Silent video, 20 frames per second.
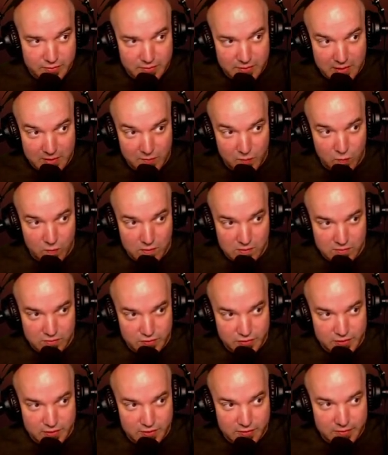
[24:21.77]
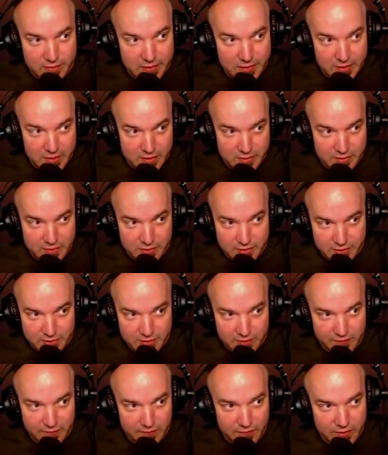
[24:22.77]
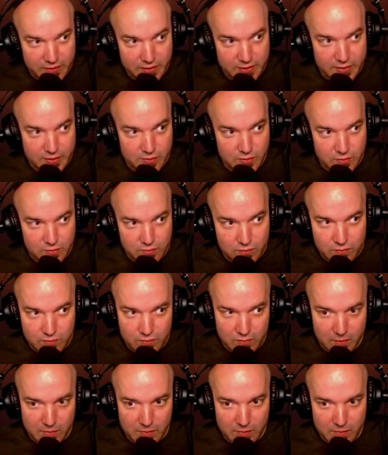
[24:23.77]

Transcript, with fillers: And I'm watching this video